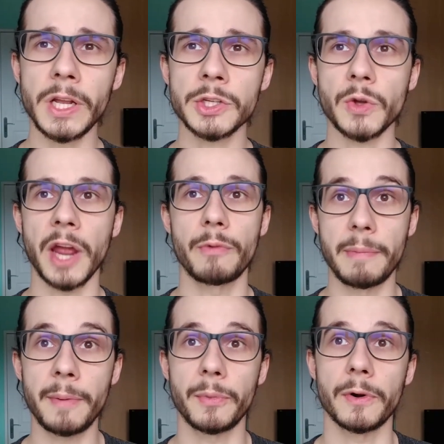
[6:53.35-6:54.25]
So I
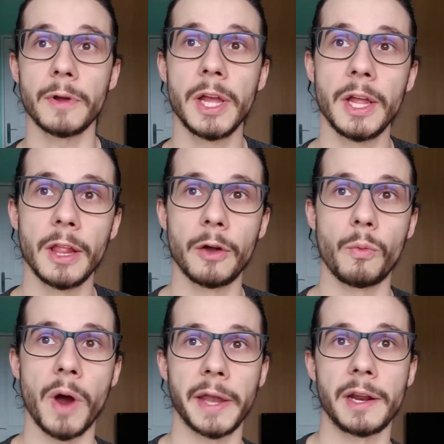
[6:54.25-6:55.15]
remember
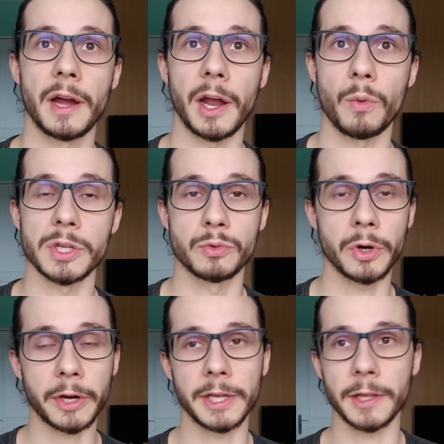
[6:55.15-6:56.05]
while I was
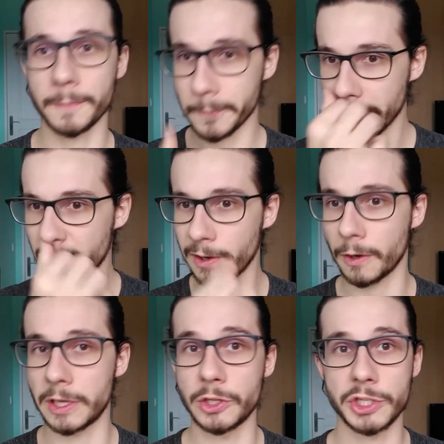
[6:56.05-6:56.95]
working
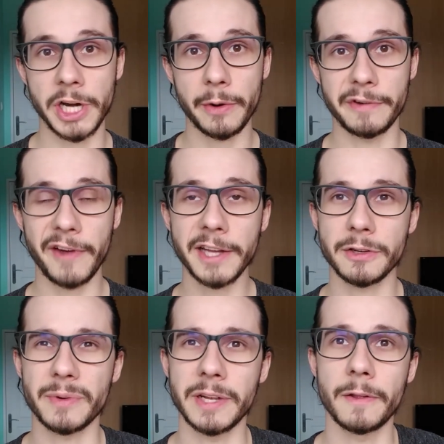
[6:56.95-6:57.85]
in a cherry
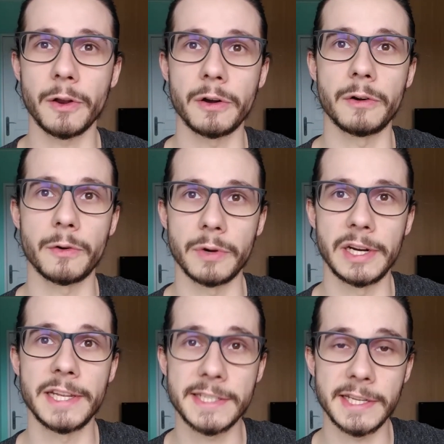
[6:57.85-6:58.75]
factory,
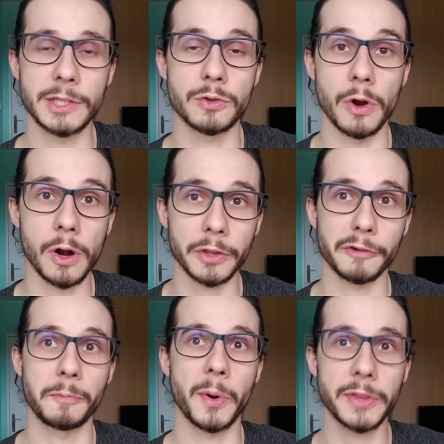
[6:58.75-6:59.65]
listening to a lot
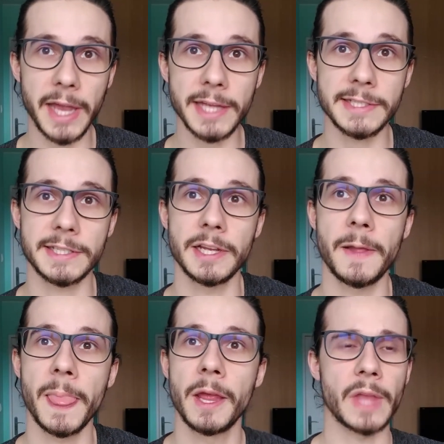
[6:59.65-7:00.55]
of podcasts.
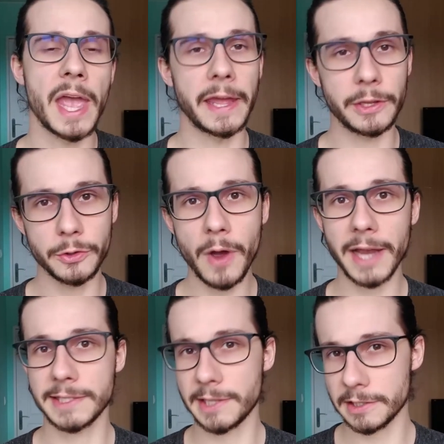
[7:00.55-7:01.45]
And
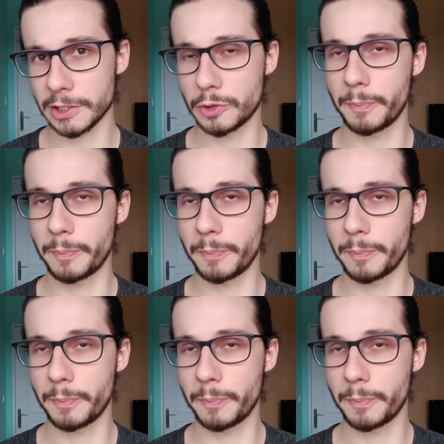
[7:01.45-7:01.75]
I started to